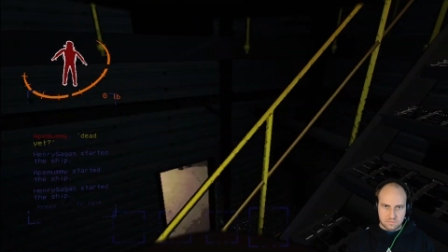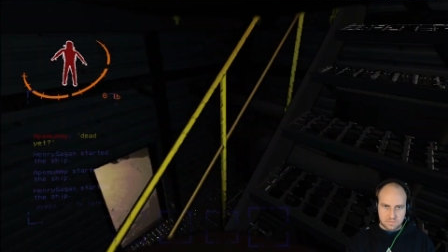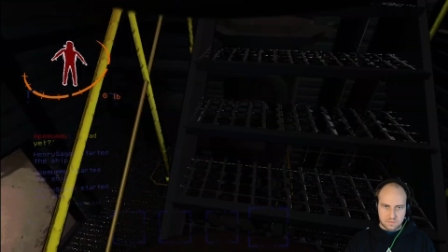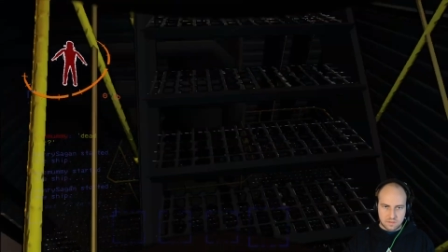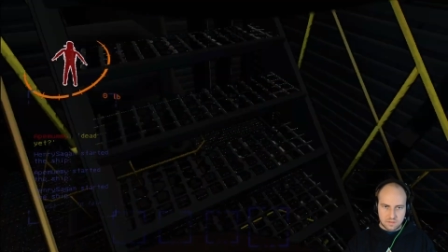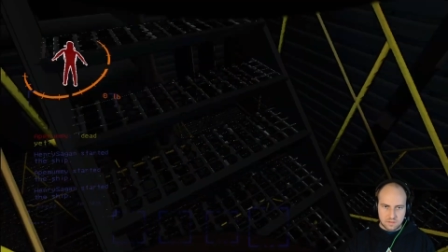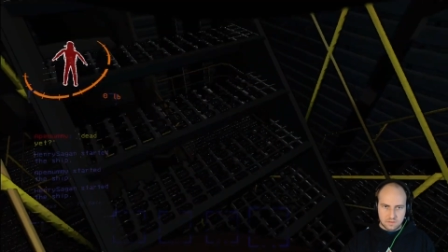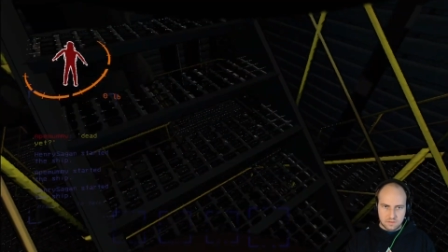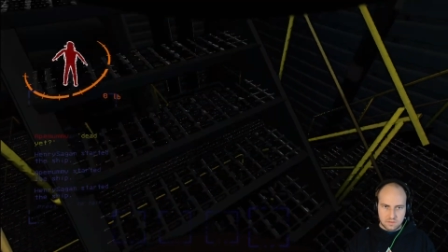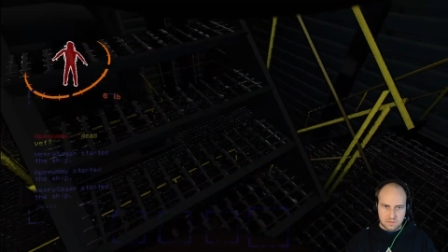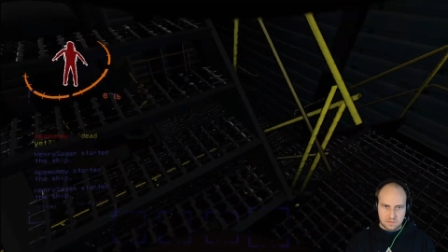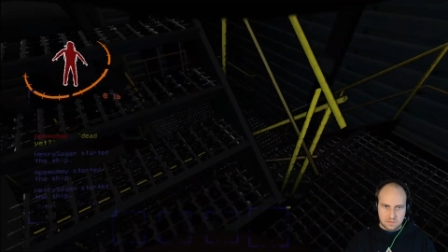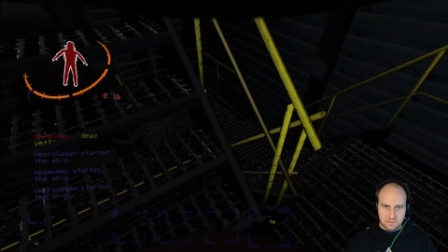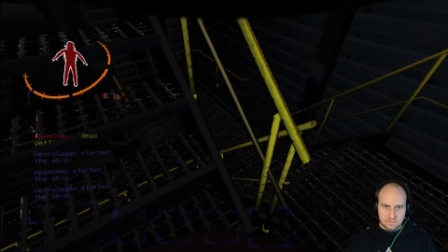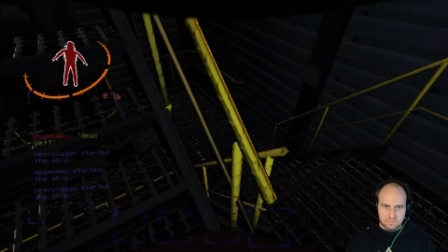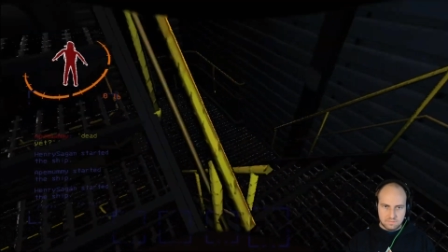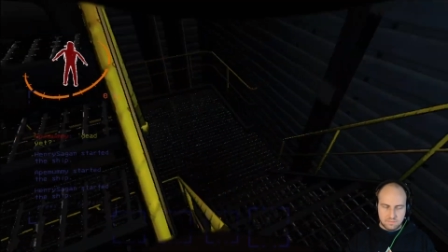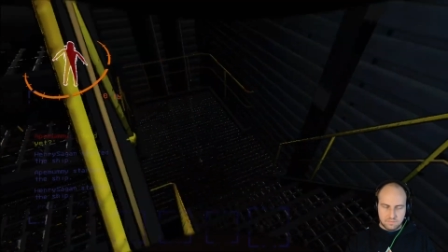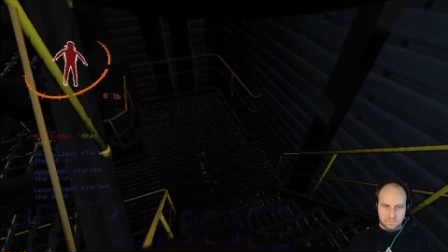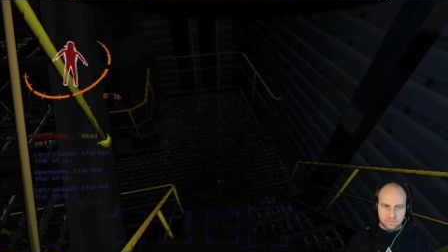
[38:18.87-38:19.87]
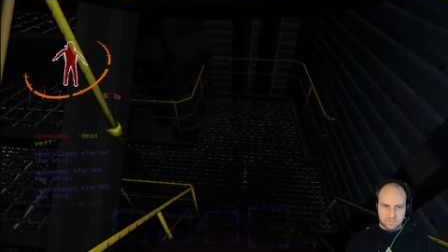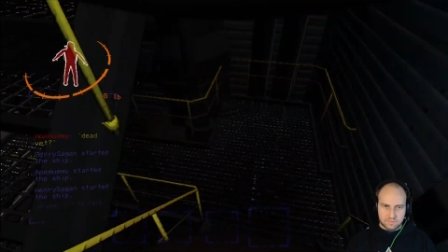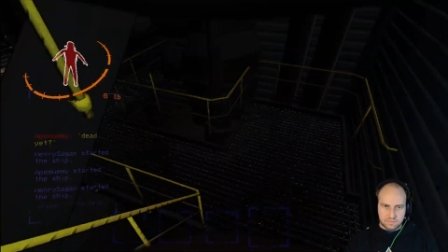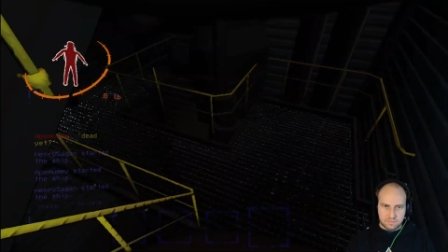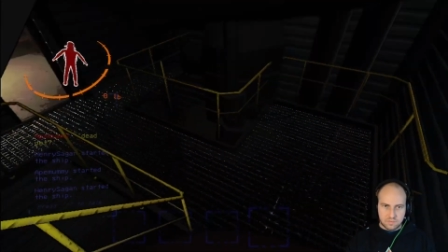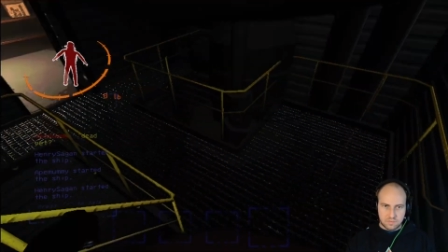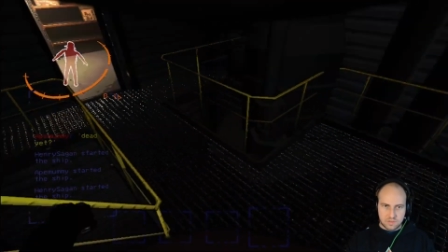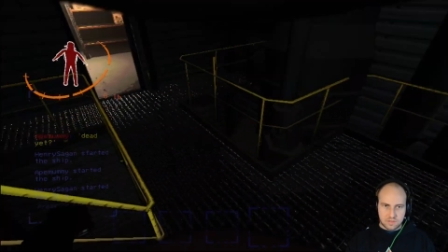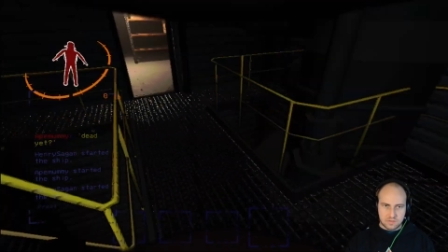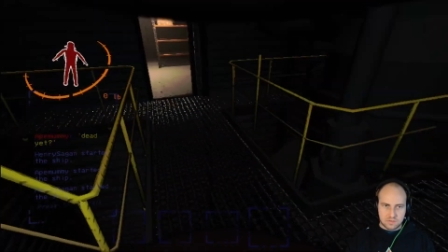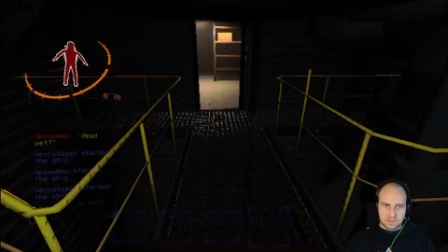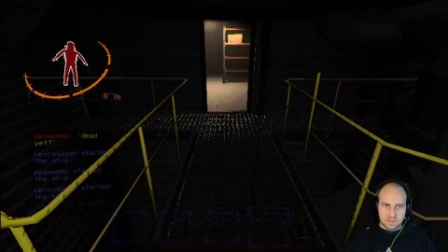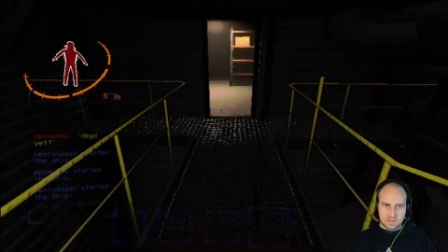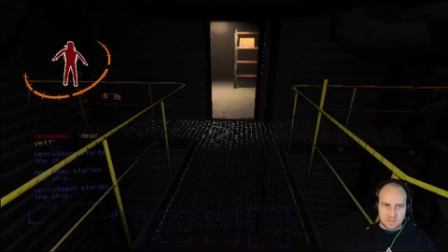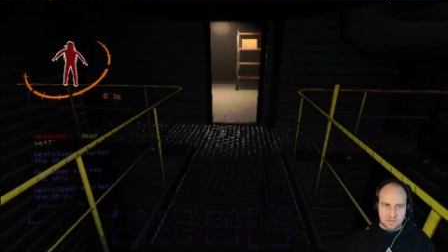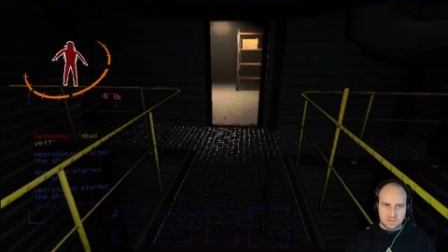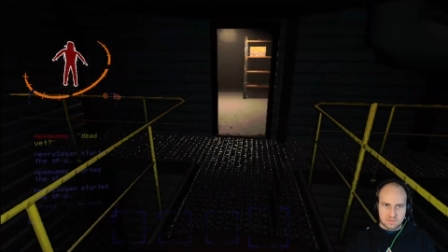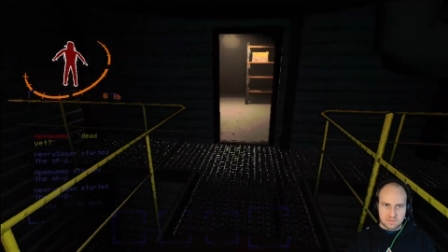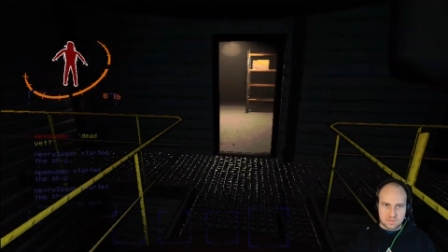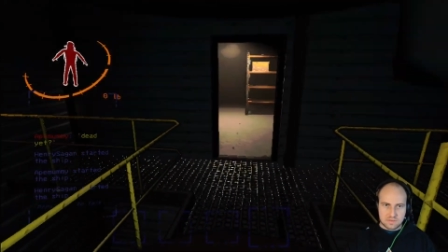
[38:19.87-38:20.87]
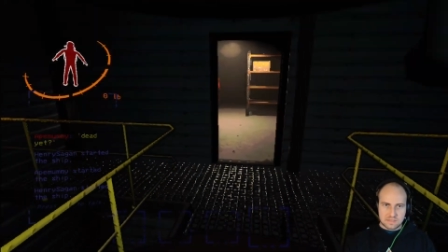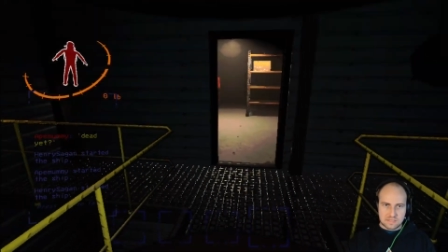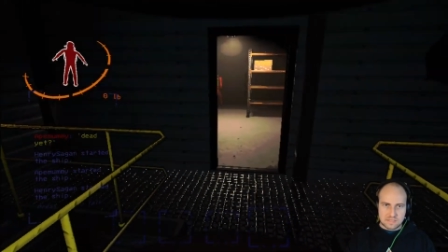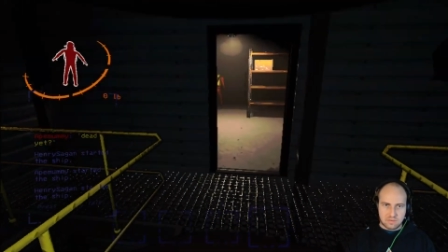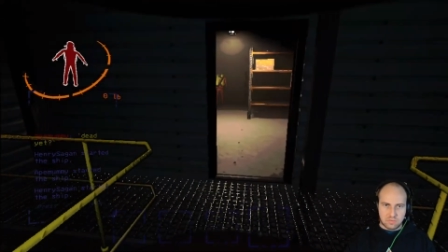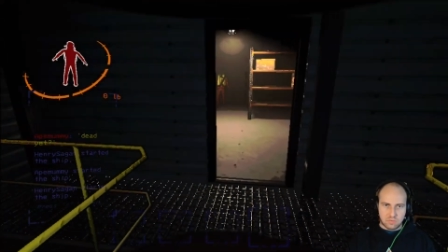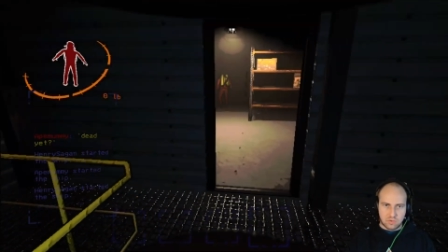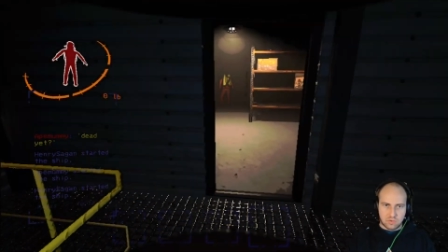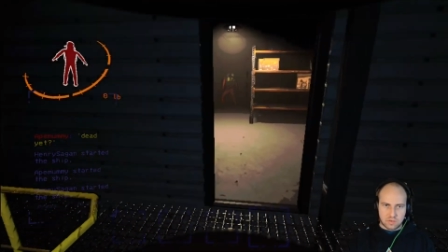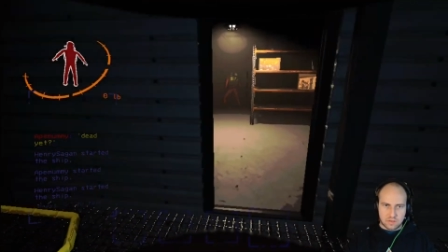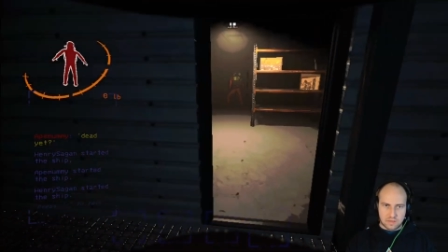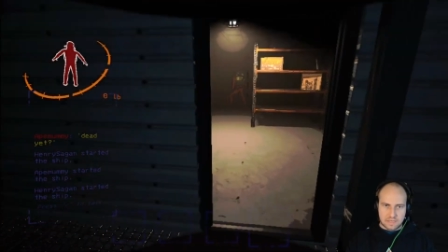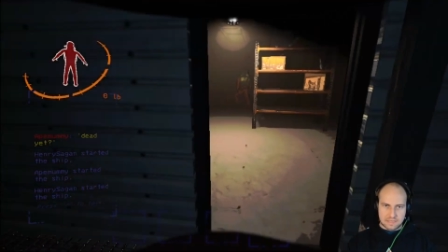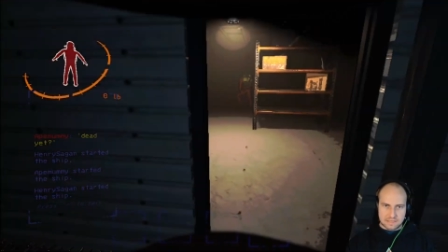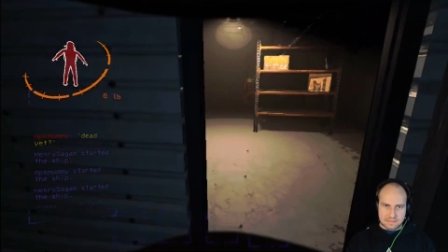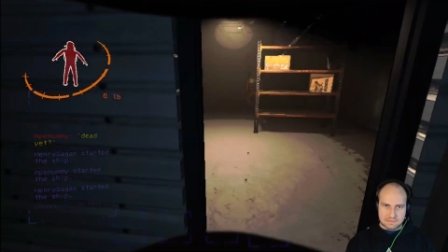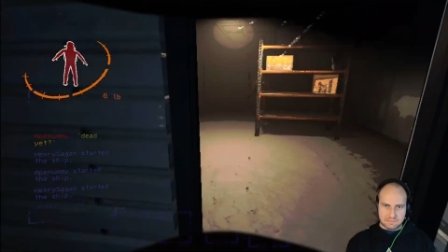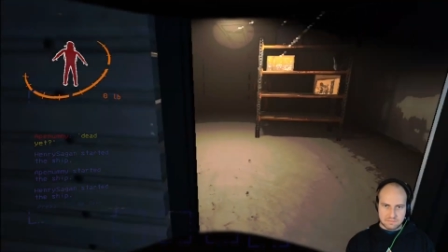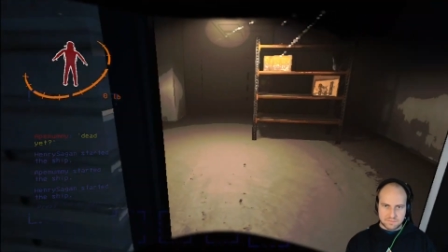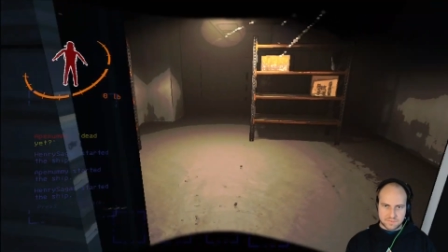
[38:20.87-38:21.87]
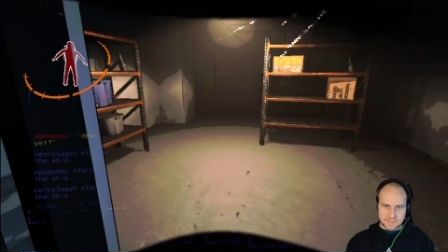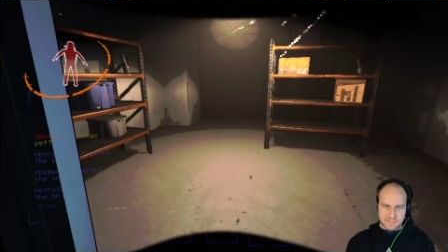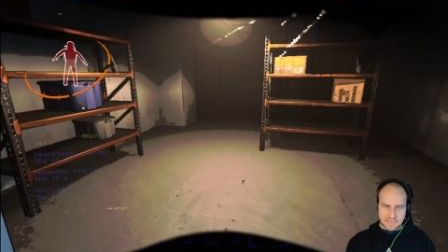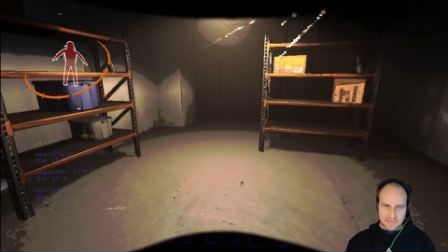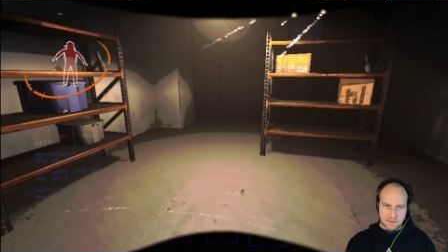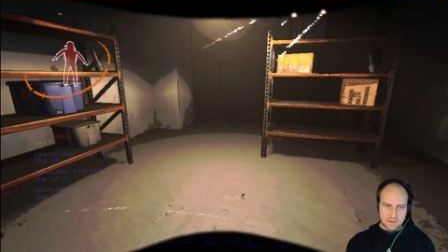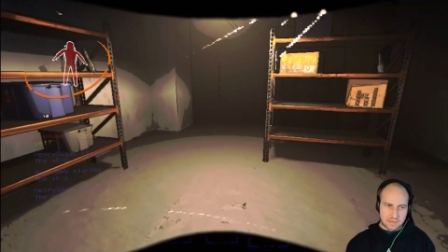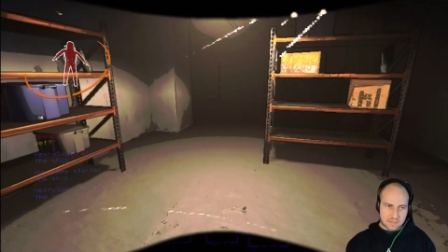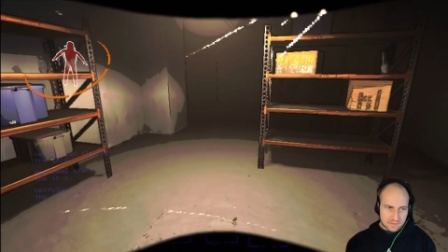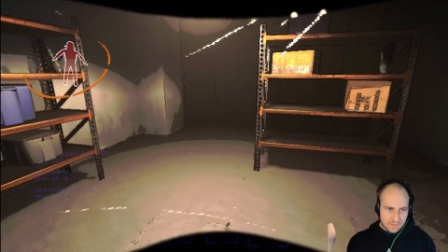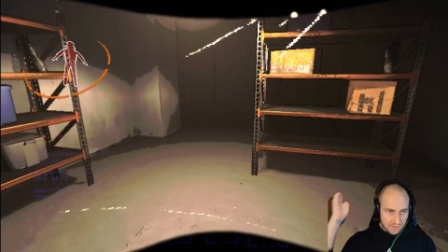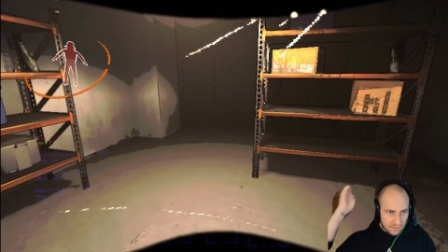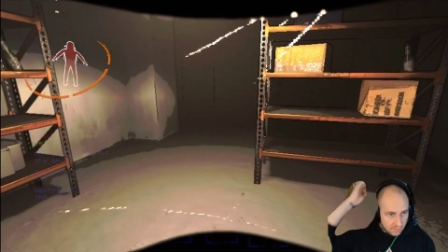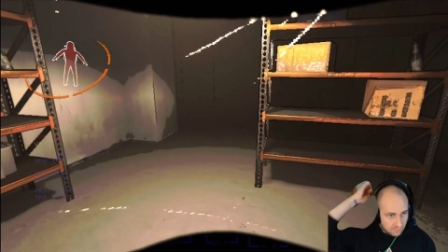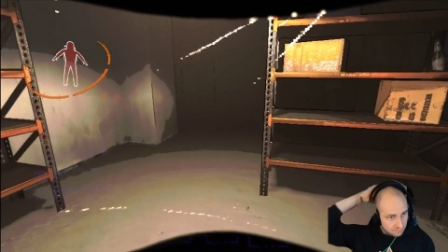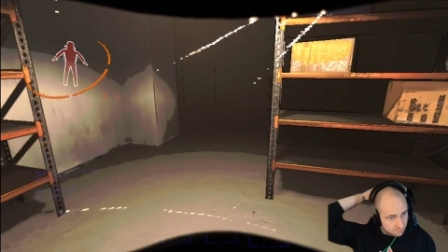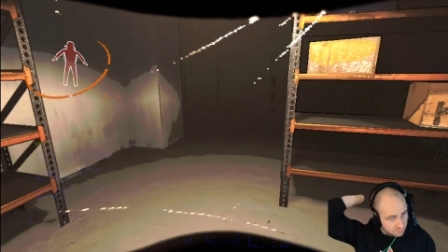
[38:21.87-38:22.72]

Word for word: Or hopefully there will be. Well, those, those ones don't look that scary, so...